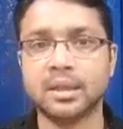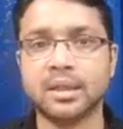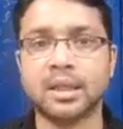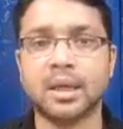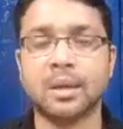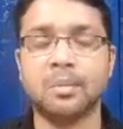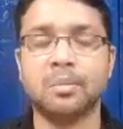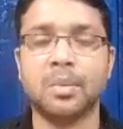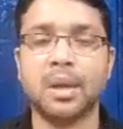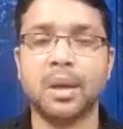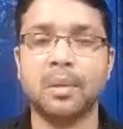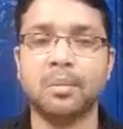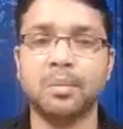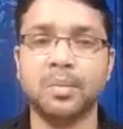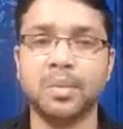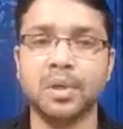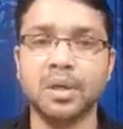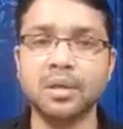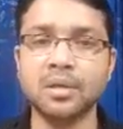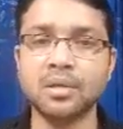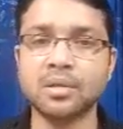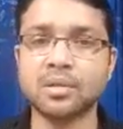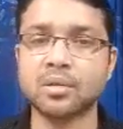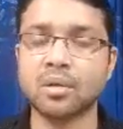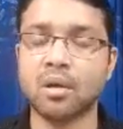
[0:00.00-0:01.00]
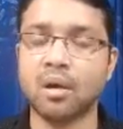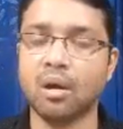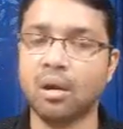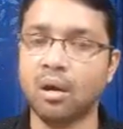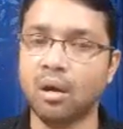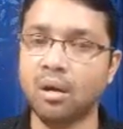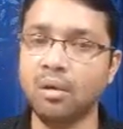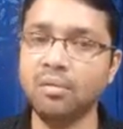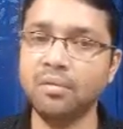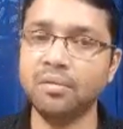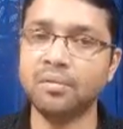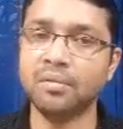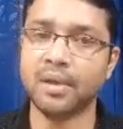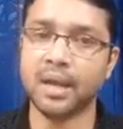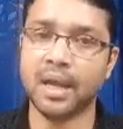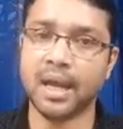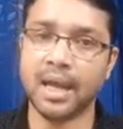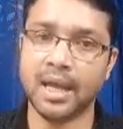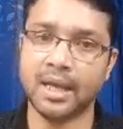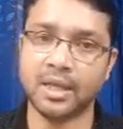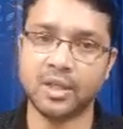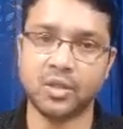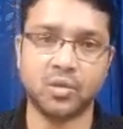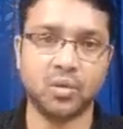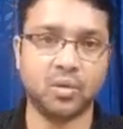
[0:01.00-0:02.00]
the members of
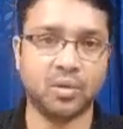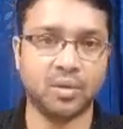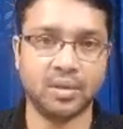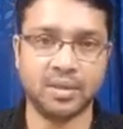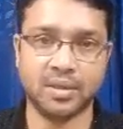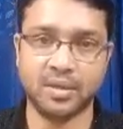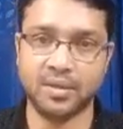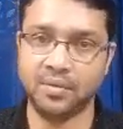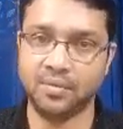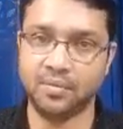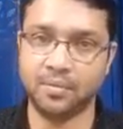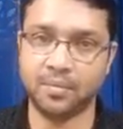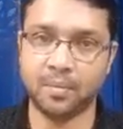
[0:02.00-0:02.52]
executive.